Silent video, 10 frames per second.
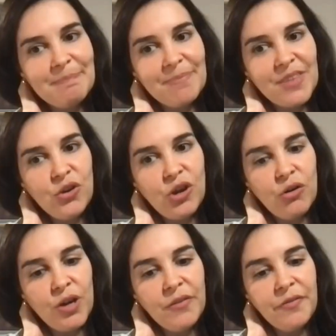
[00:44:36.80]

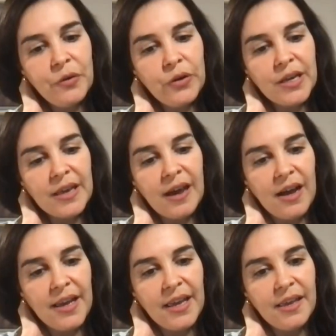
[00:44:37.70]
If you're a
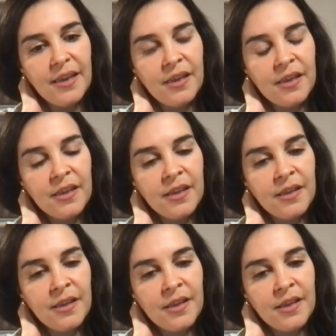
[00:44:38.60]
guy,
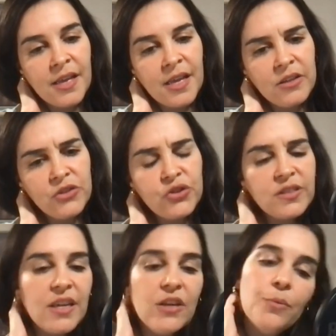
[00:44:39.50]
and you're
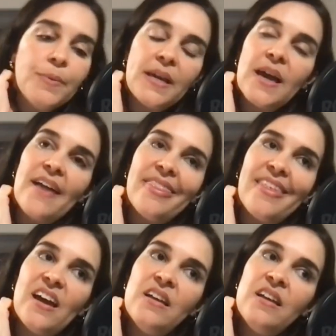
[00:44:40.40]
saying
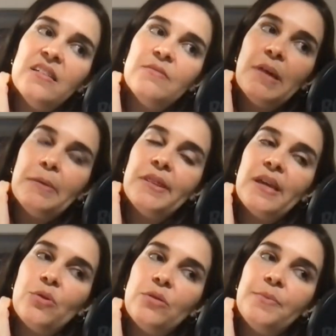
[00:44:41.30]
obrigada, maybe
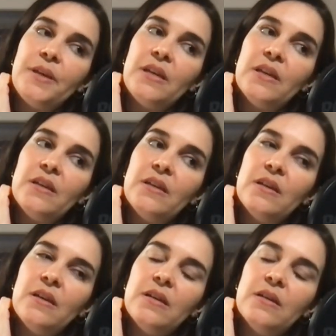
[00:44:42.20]
there will be
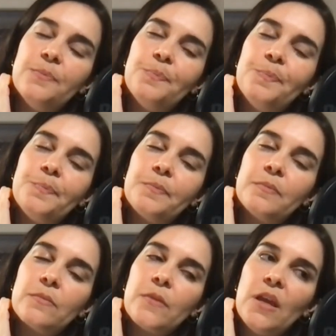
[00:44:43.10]

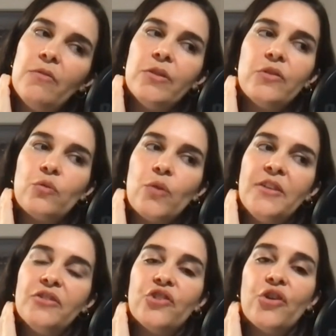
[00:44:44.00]
even
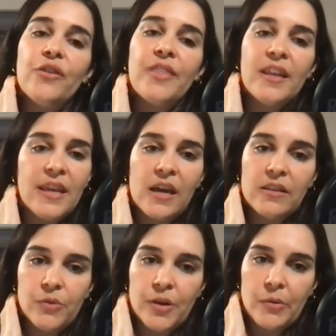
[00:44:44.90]
stranger than the
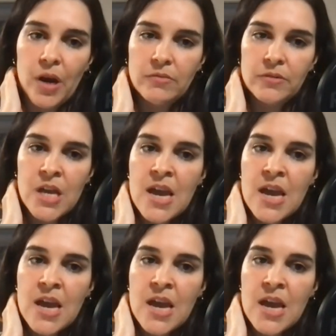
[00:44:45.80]
other way around.